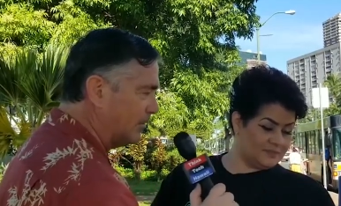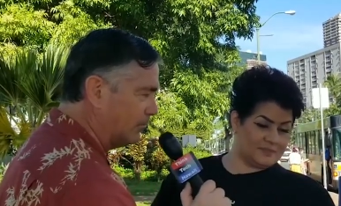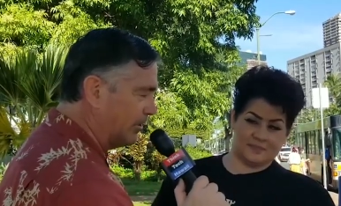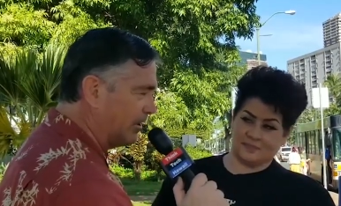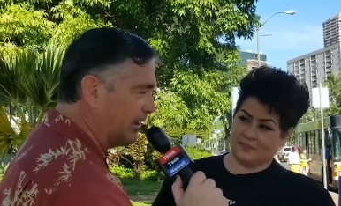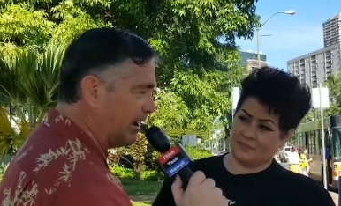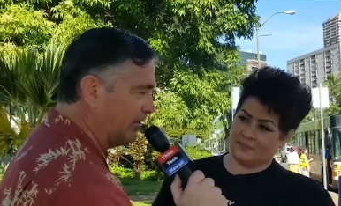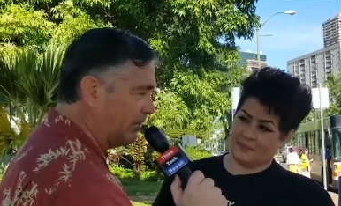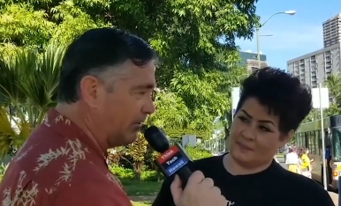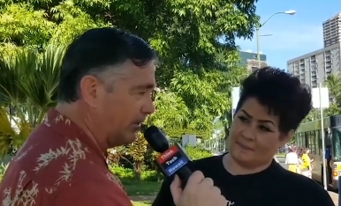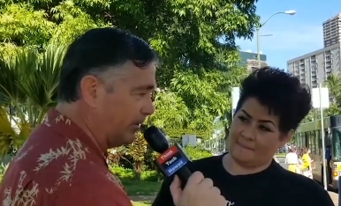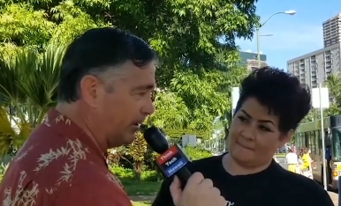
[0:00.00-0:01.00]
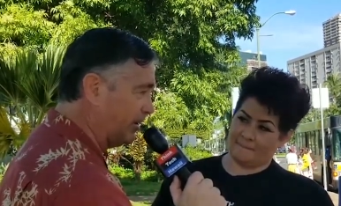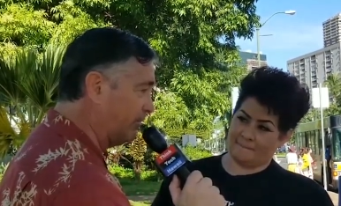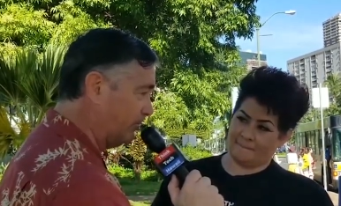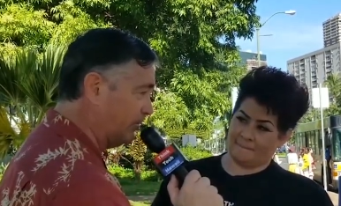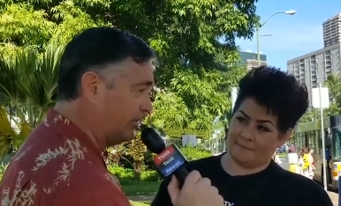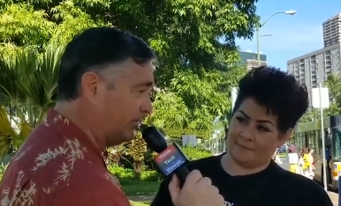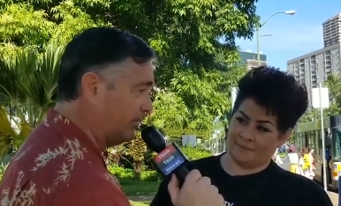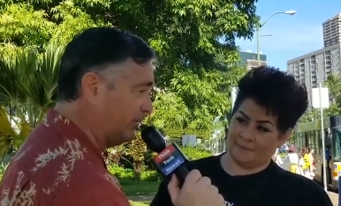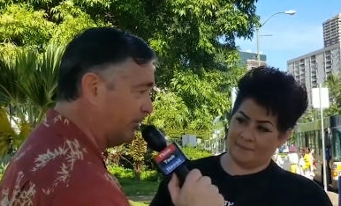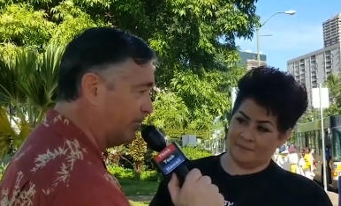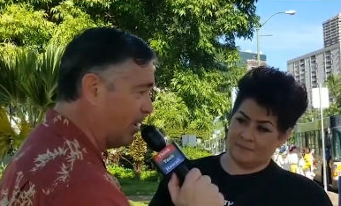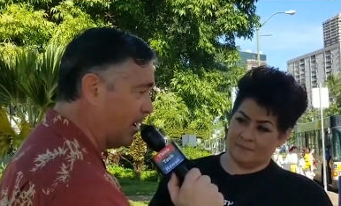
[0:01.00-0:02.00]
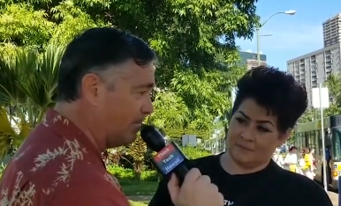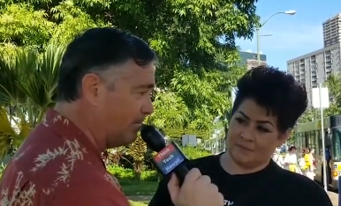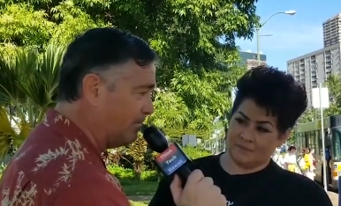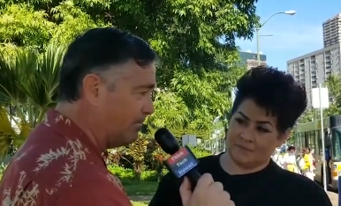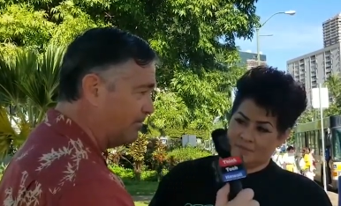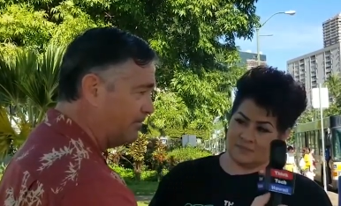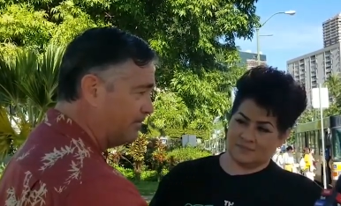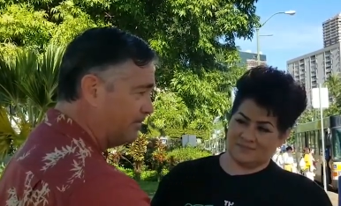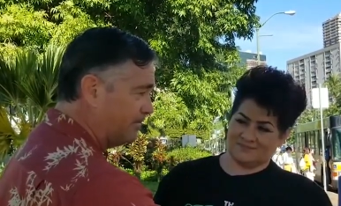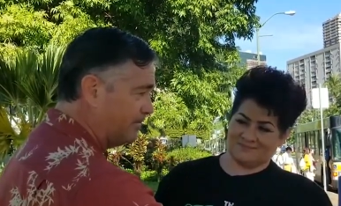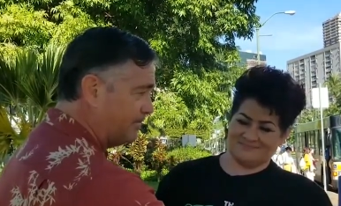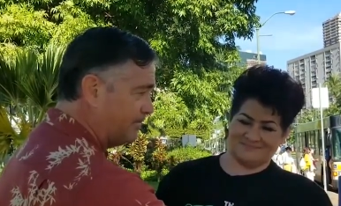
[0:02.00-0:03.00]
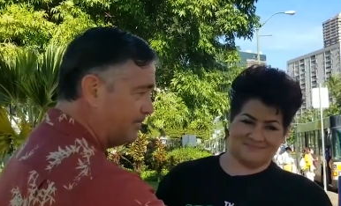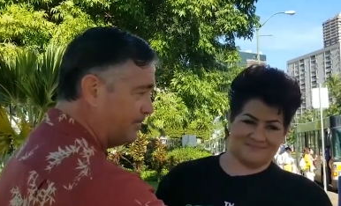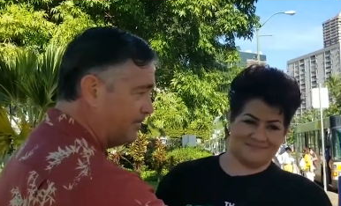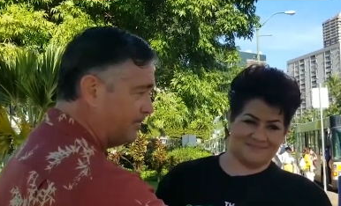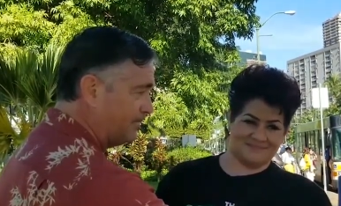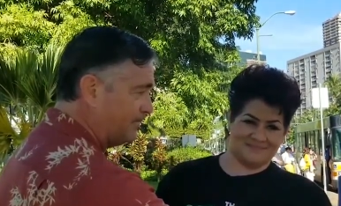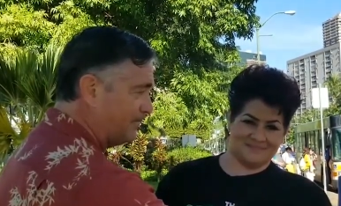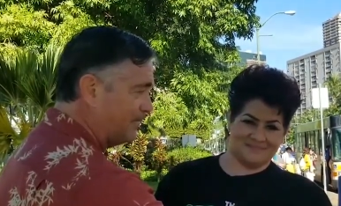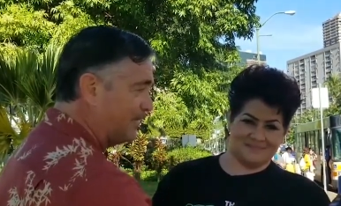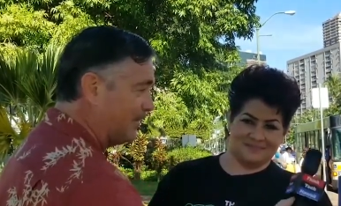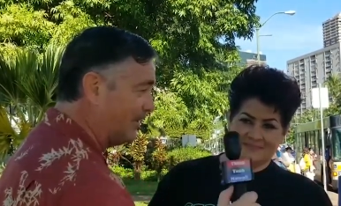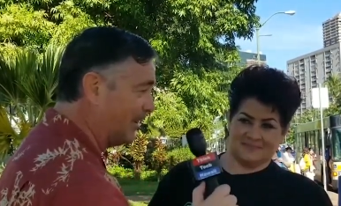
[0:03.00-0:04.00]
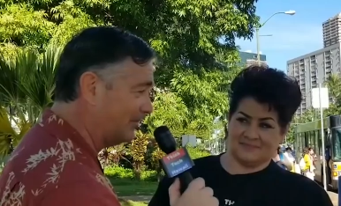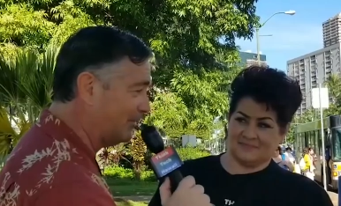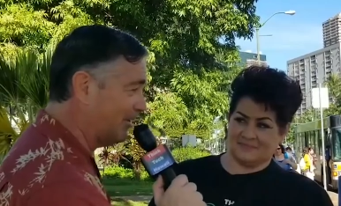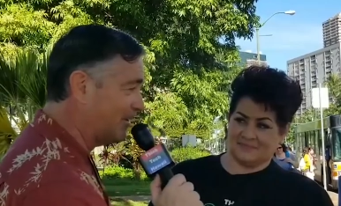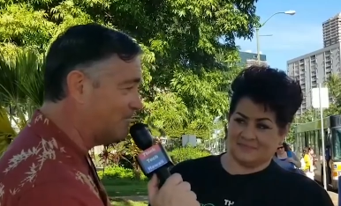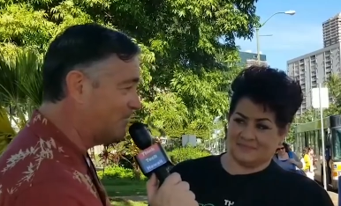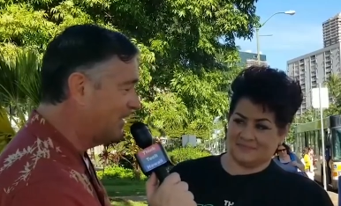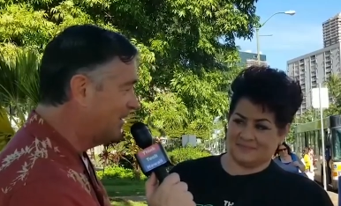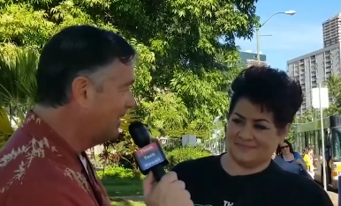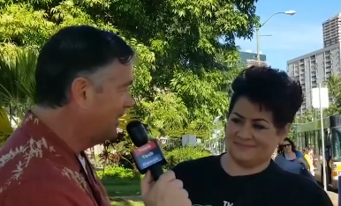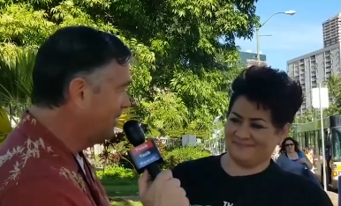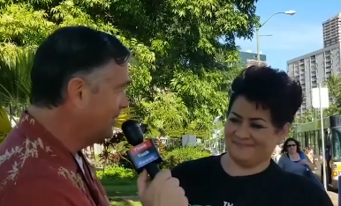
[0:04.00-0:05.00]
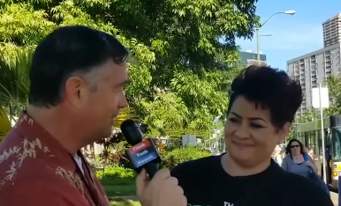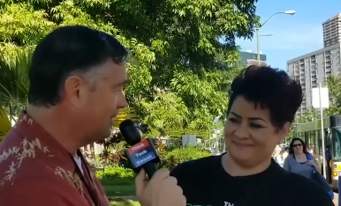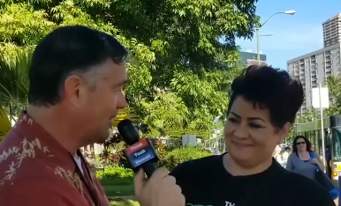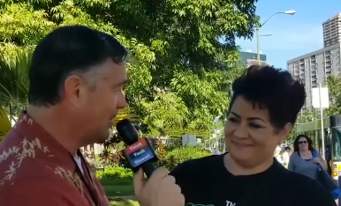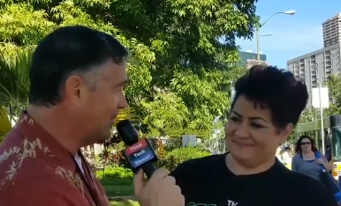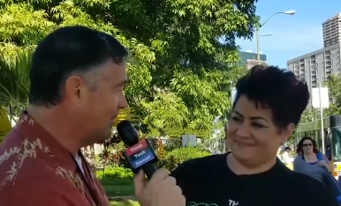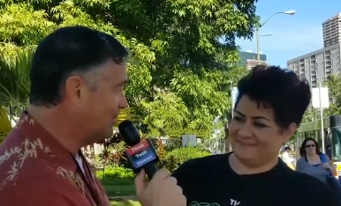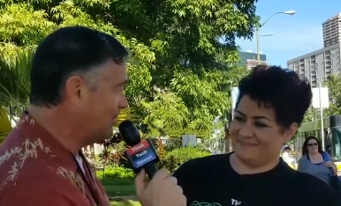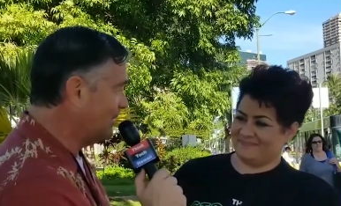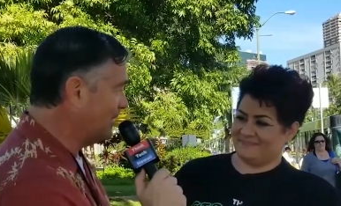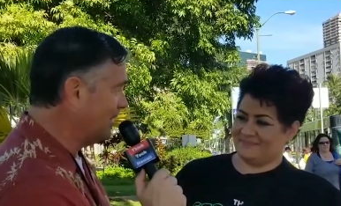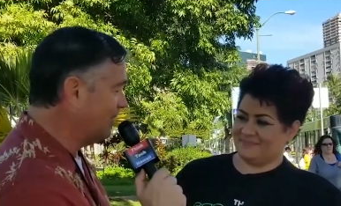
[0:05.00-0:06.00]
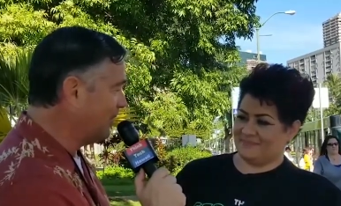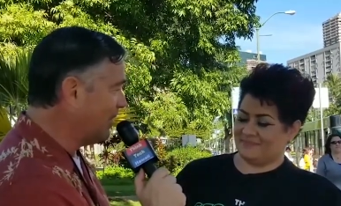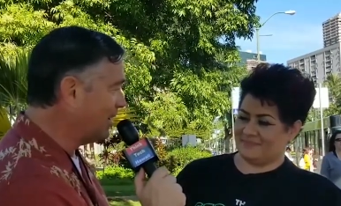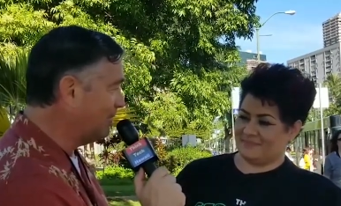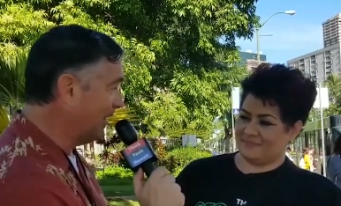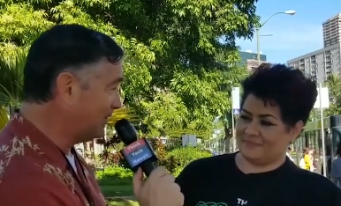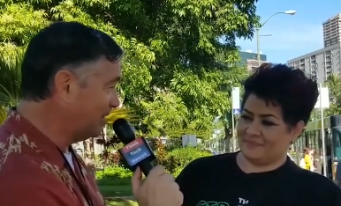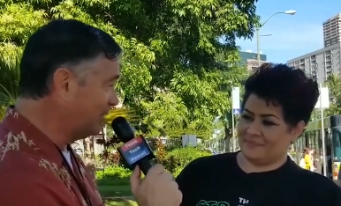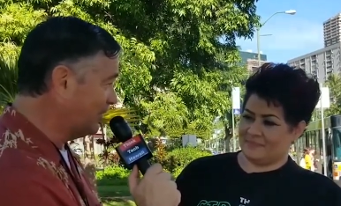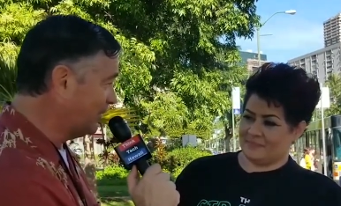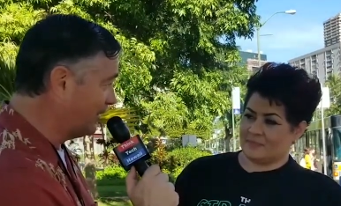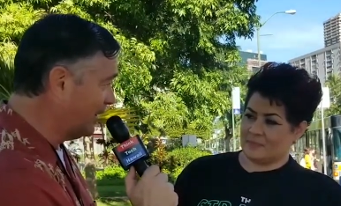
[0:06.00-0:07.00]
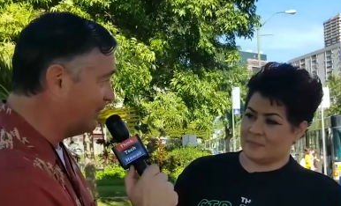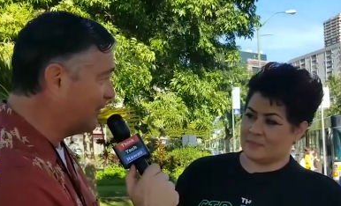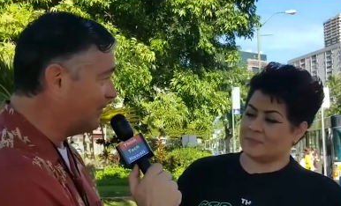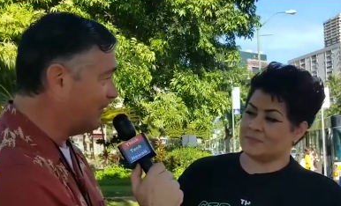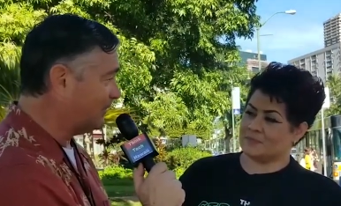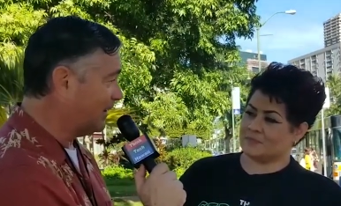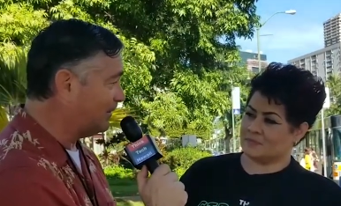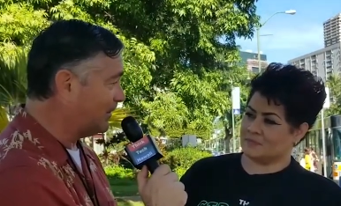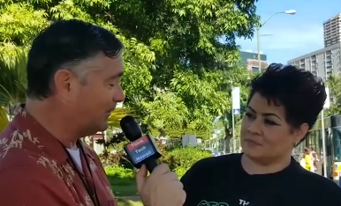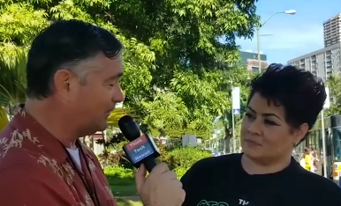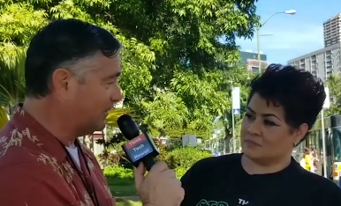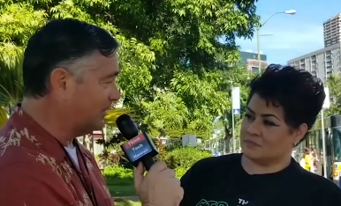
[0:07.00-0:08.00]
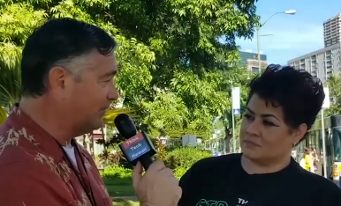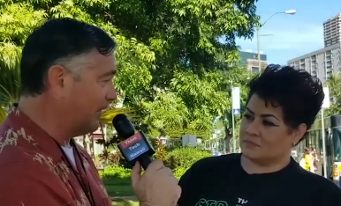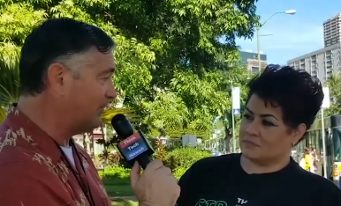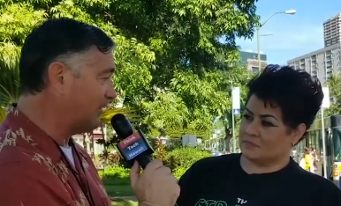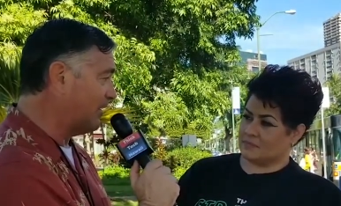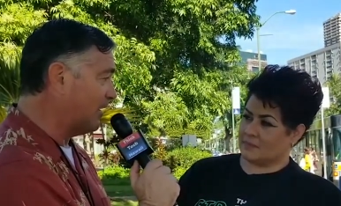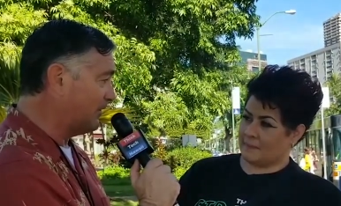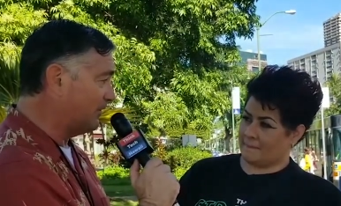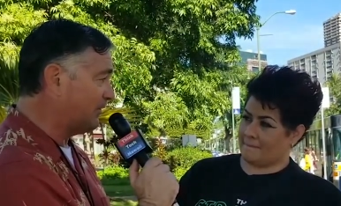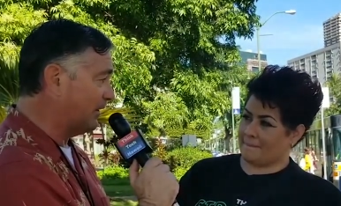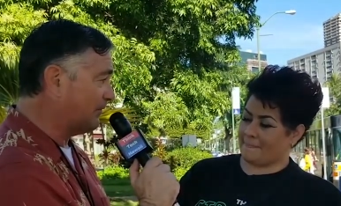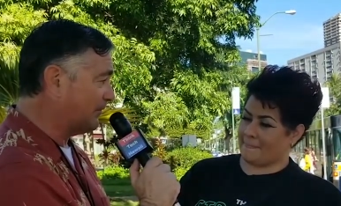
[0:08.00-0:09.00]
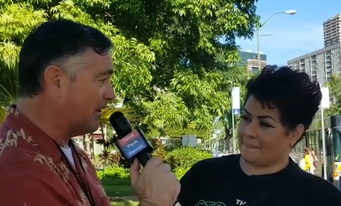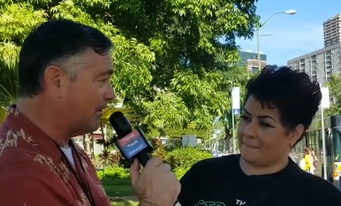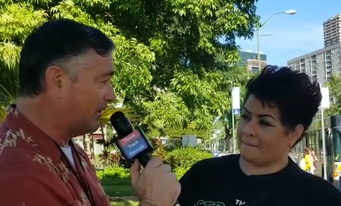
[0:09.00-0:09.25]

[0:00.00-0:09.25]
Speaker 1: Were you glad you were here with your mom? Yeah. Oh, that's good. So if you had a message to the governor of the state, because eventually all this does fall